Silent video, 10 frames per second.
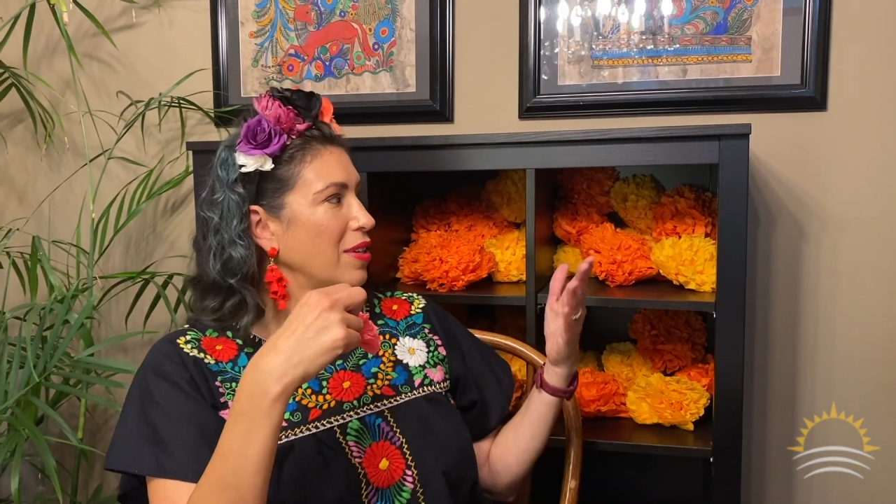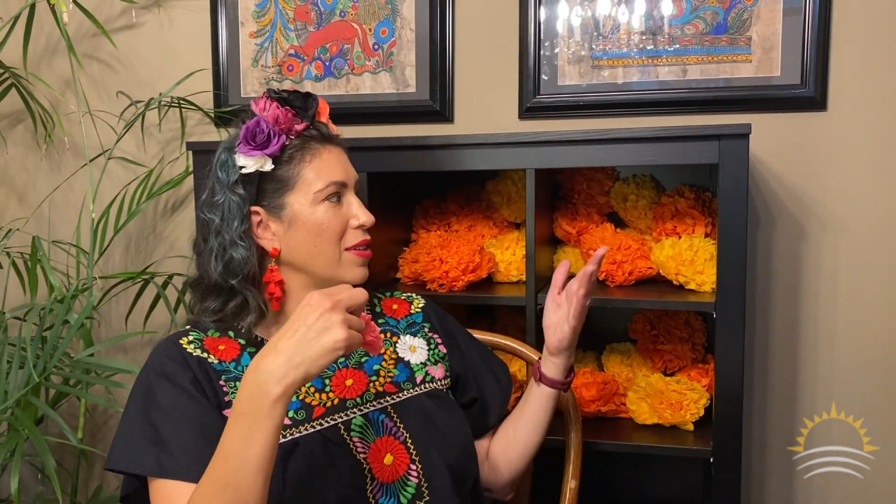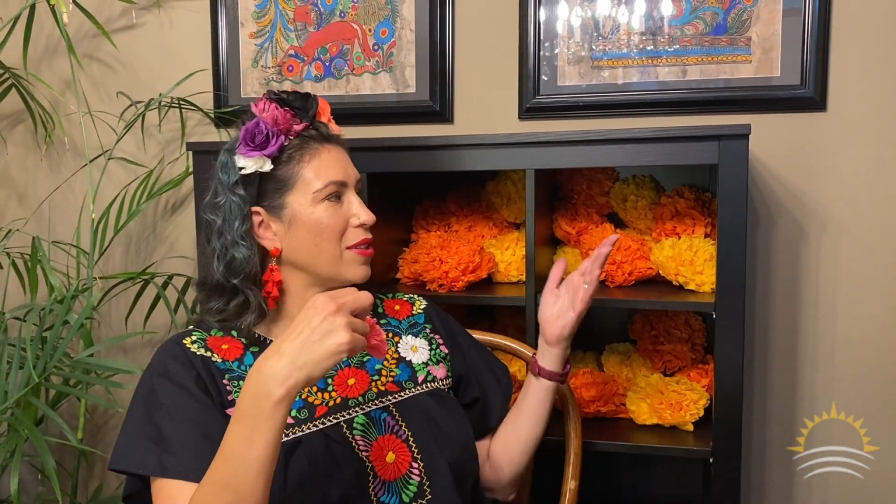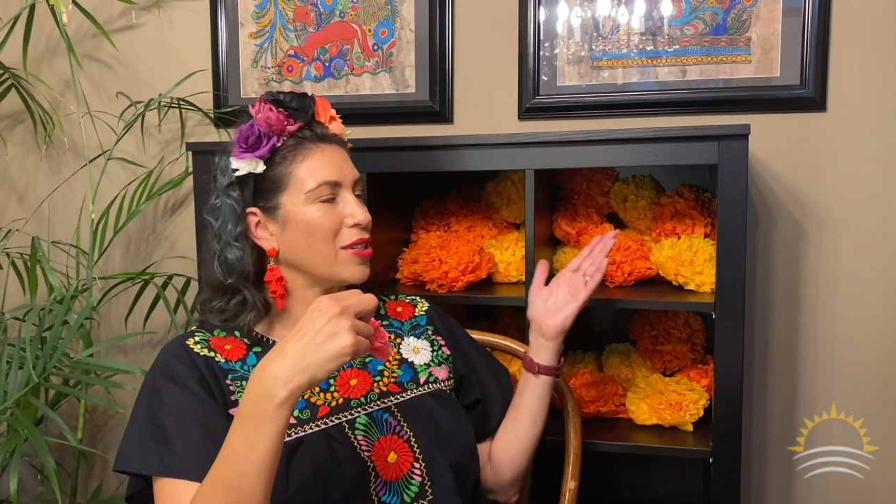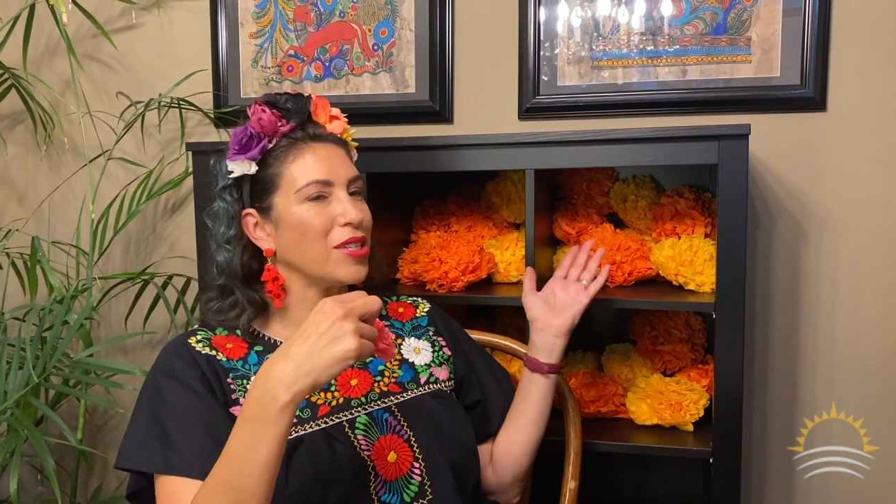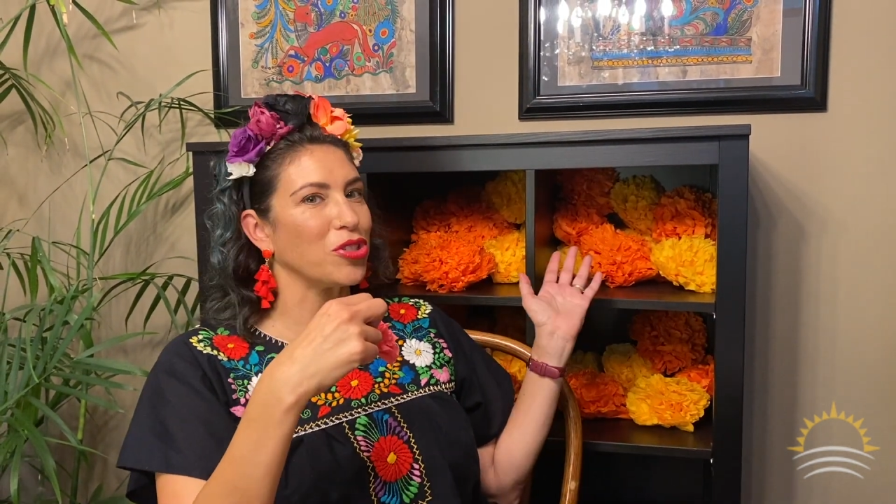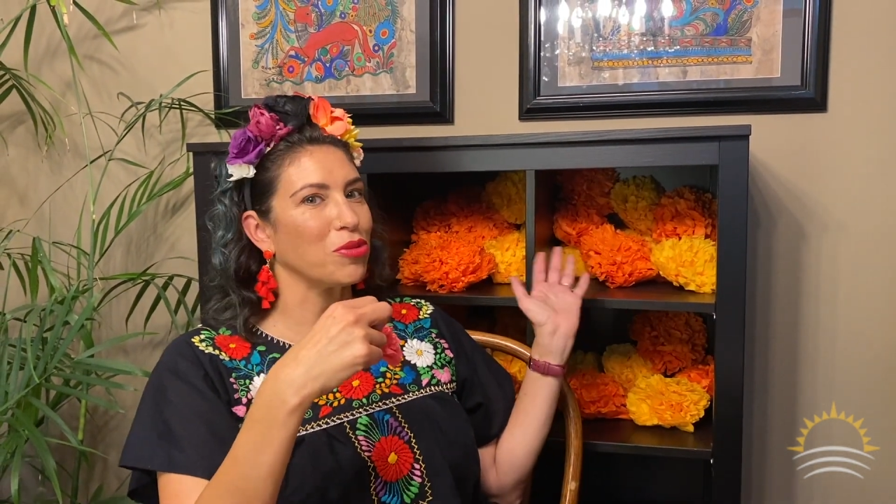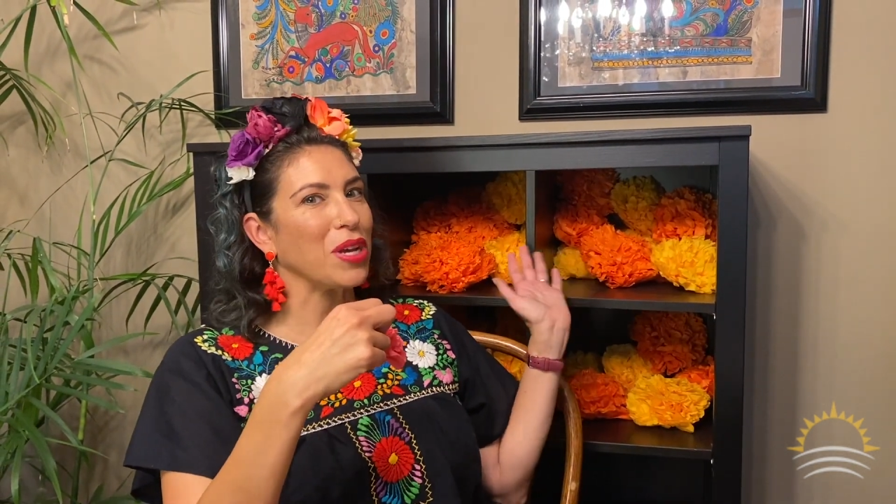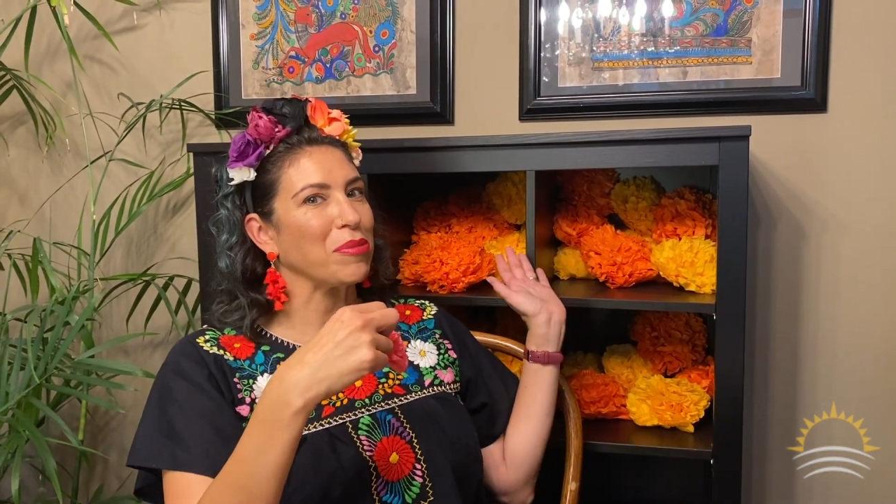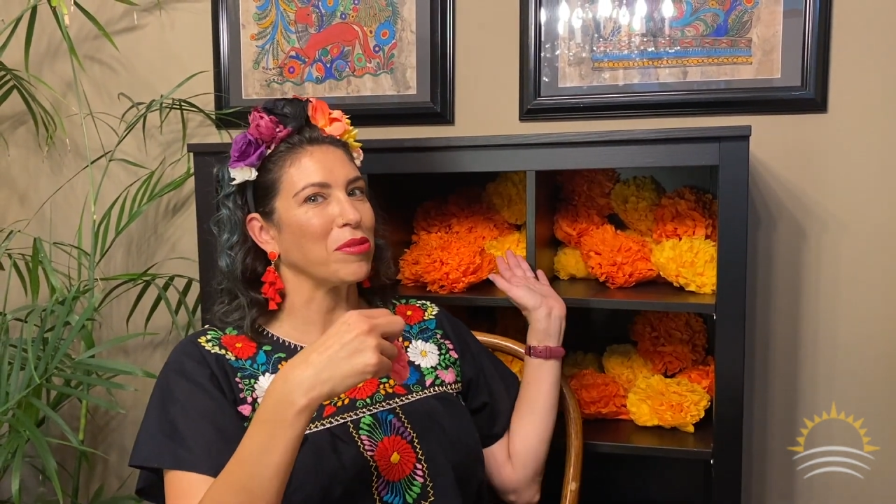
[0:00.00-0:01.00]
the tissue
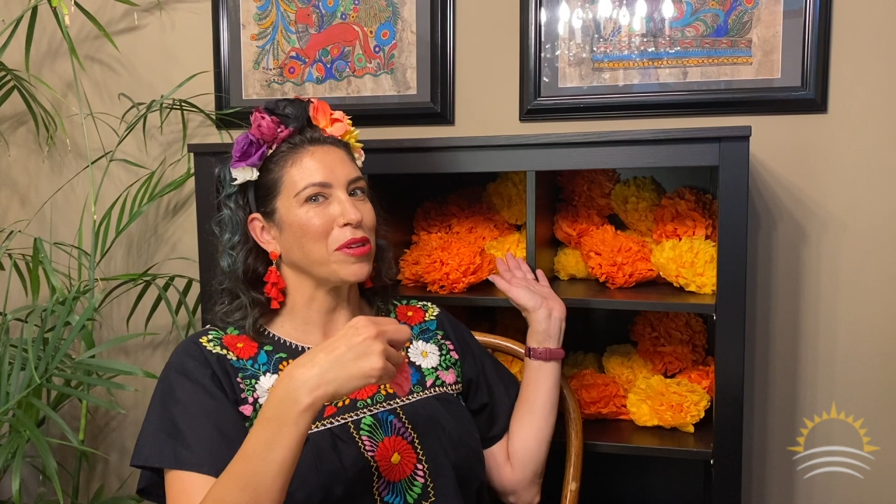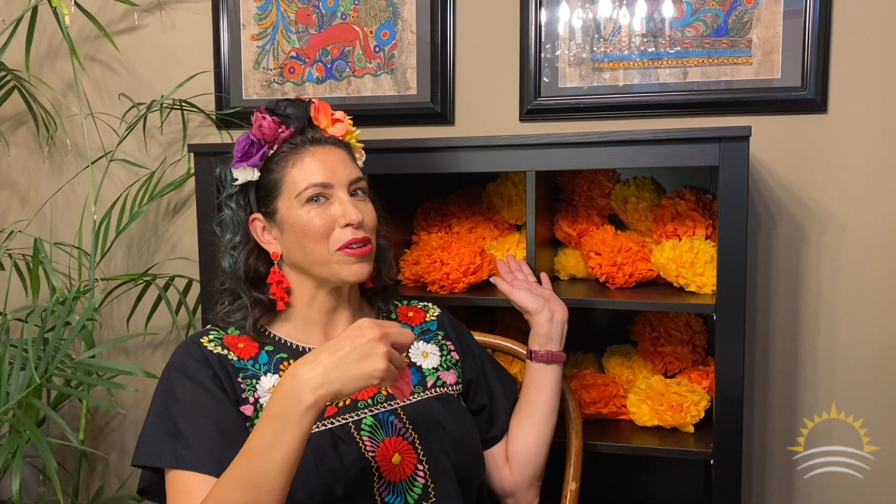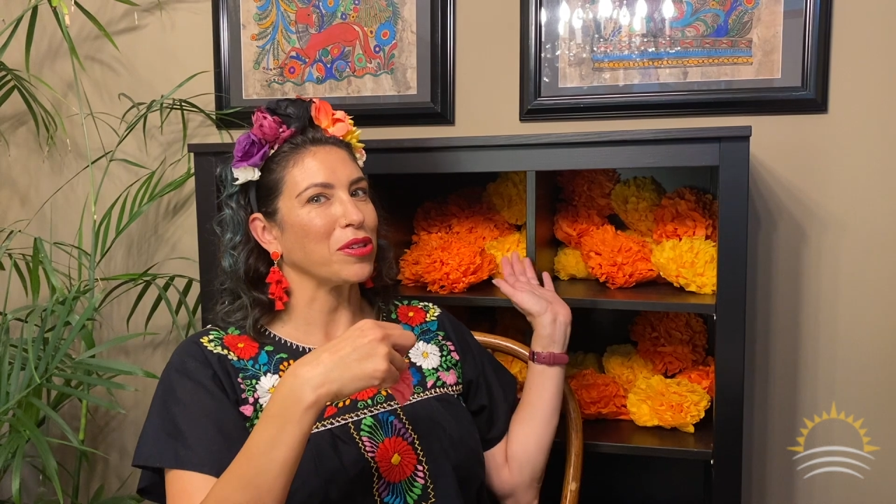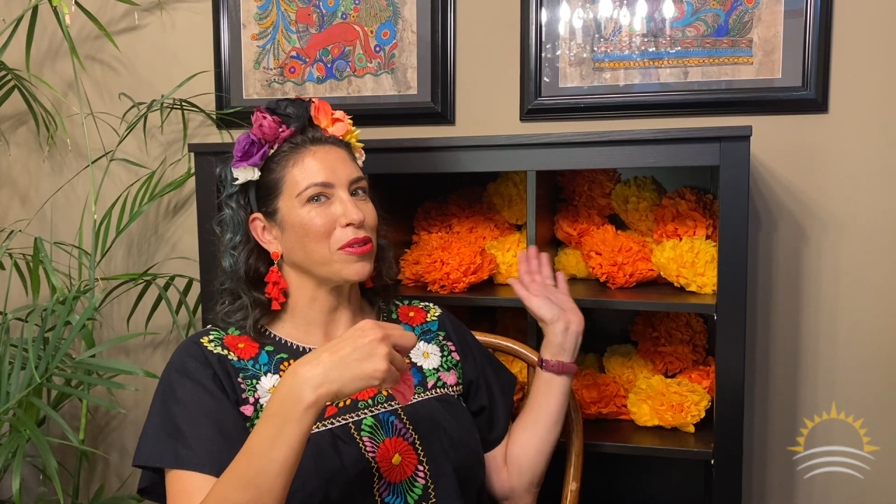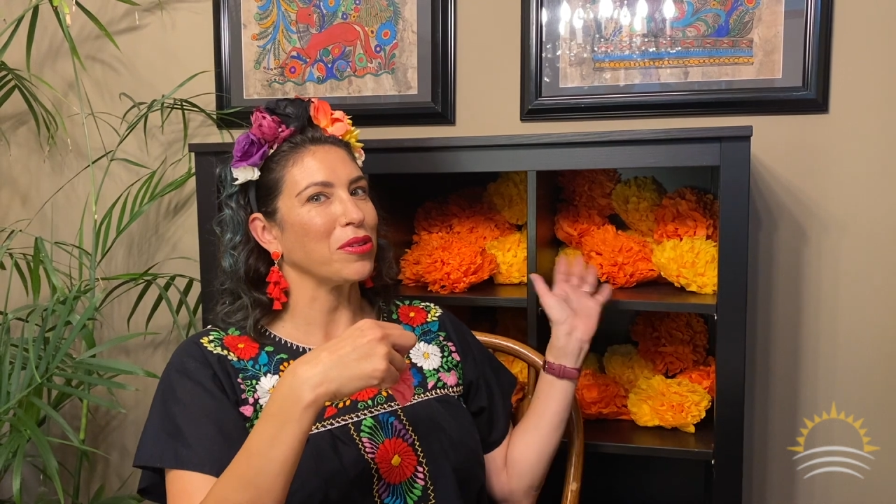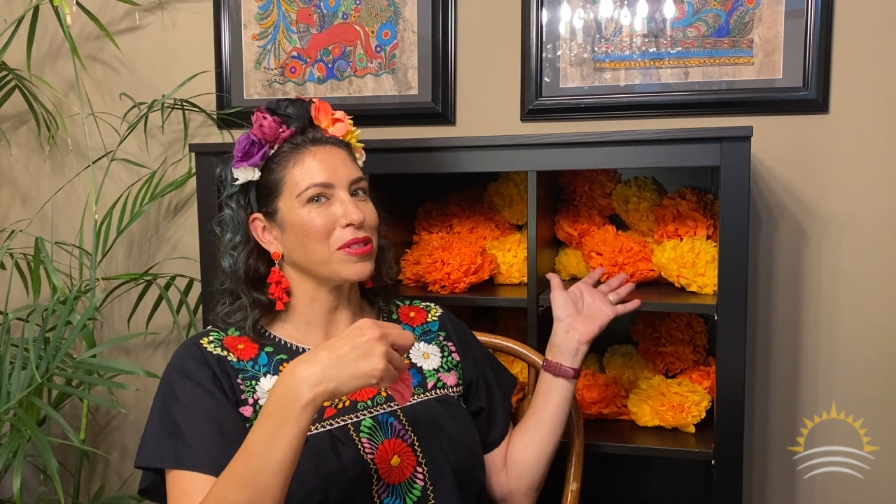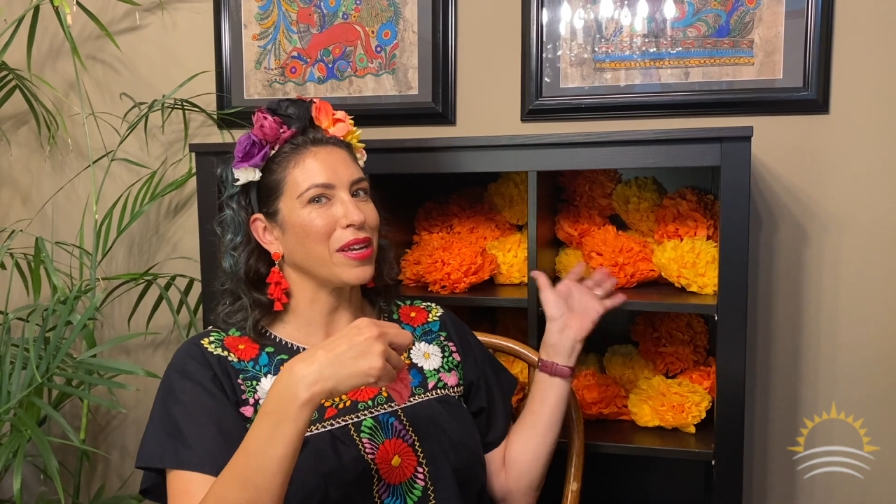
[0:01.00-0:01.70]
paper marigolds.